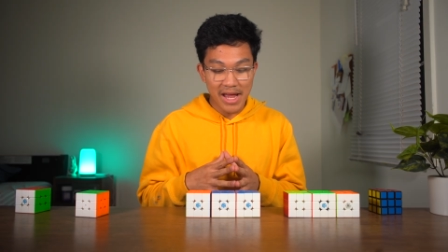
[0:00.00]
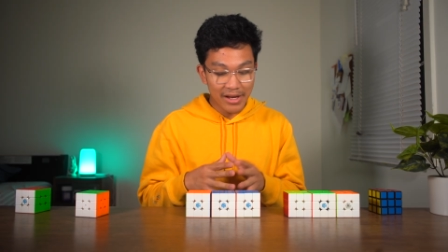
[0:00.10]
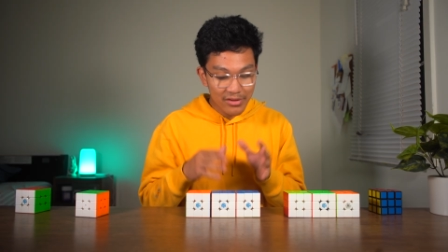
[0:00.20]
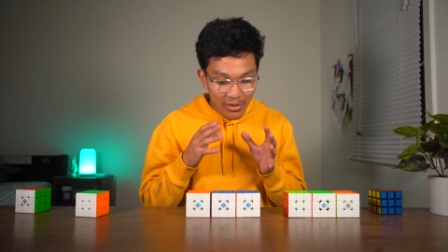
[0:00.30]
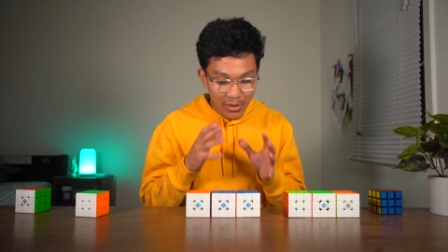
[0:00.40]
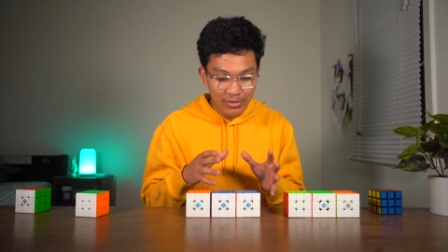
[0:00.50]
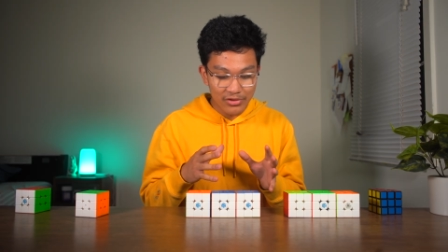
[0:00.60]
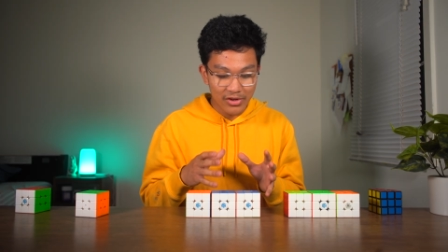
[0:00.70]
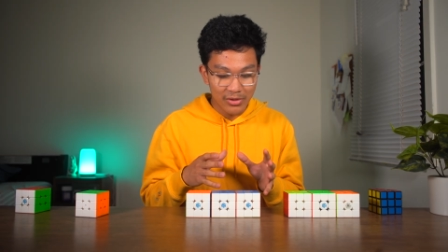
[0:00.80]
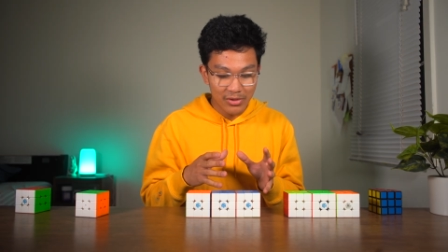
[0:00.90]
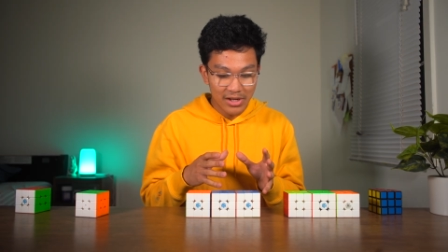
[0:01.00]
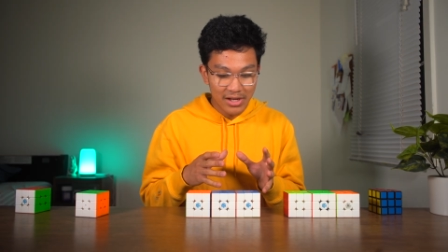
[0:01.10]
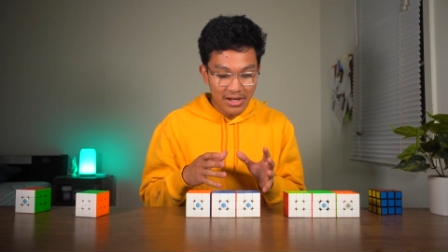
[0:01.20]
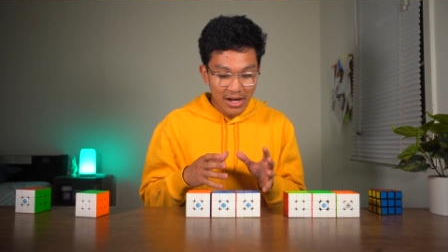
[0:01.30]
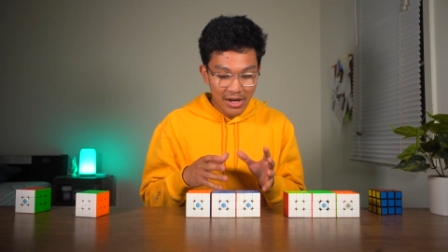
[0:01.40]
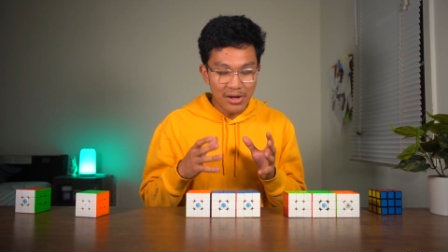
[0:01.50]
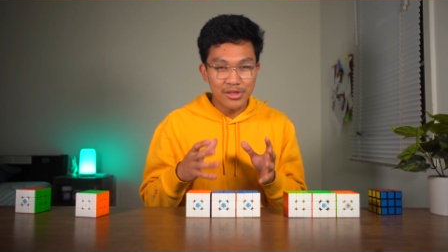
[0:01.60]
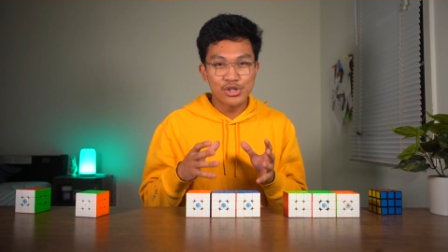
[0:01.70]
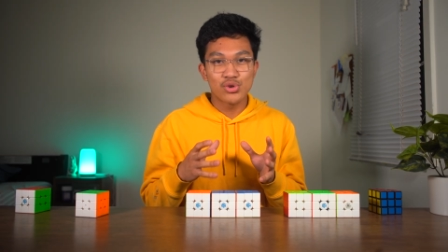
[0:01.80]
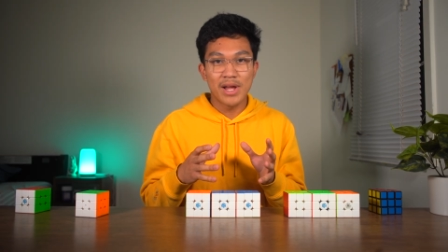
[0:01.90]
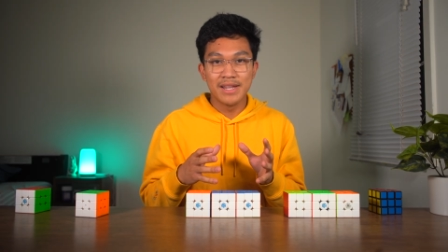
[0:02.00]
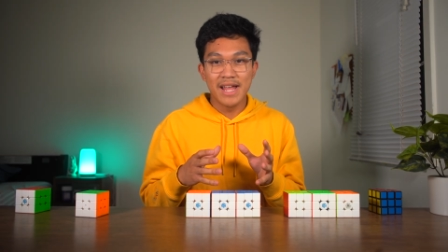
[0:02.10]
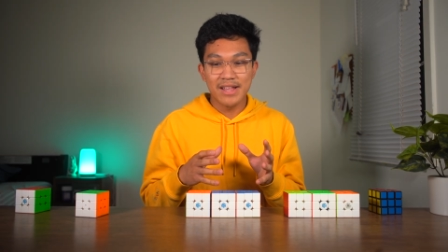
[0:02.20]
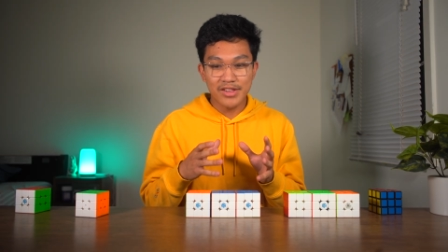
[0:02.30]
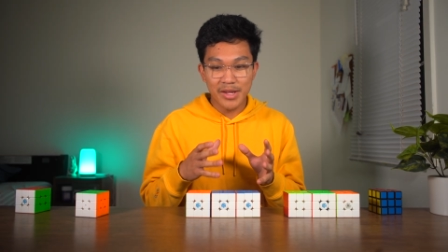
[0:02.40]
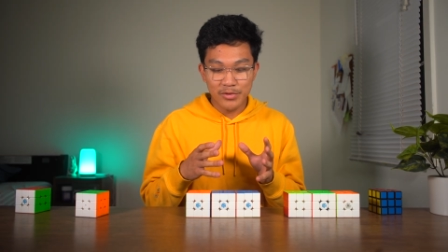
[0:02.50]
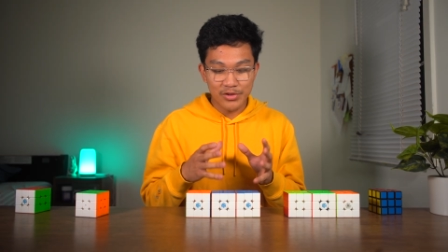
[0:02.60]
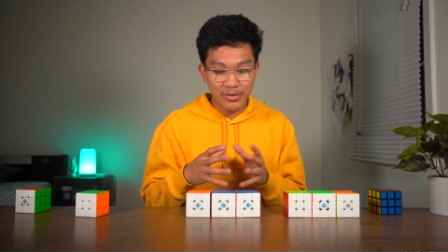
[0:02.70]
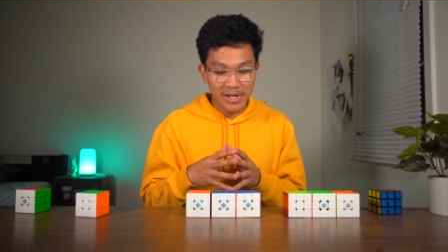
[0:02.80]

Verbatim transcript: And it's also another trend that seems to